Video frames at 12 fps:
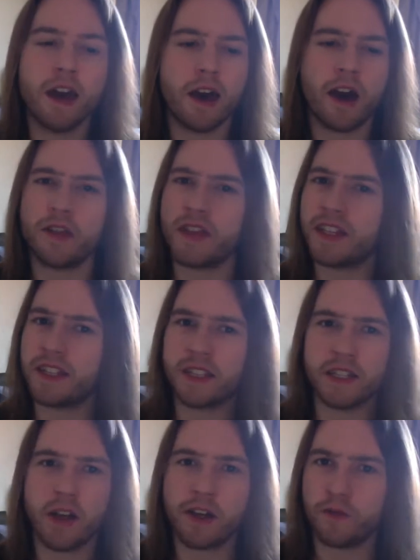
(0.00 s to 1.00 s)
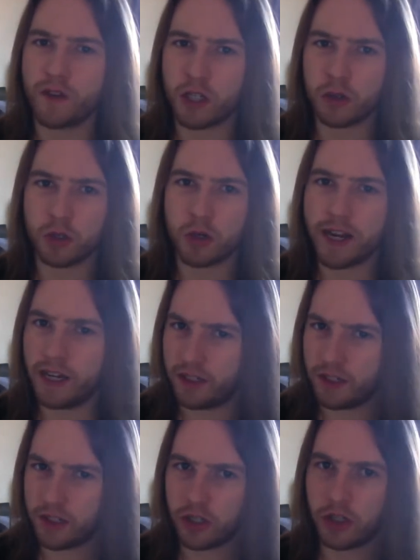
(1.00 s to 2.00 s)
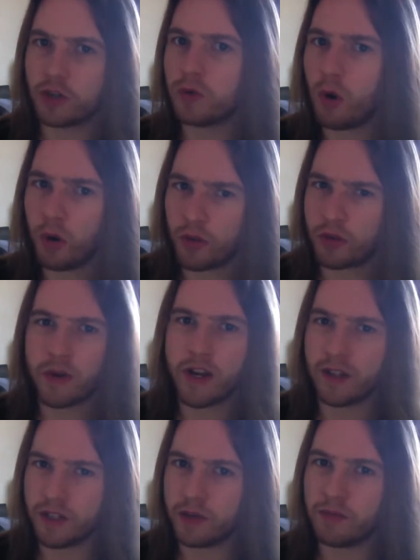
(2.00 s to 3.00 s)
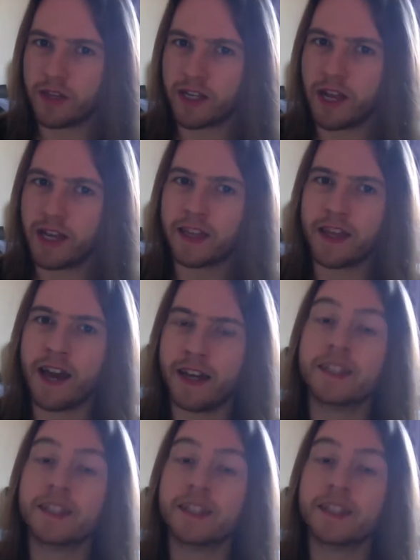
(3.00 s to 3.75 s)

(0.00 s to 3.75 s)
I think this is like official trailer 2 or 3 or something like that.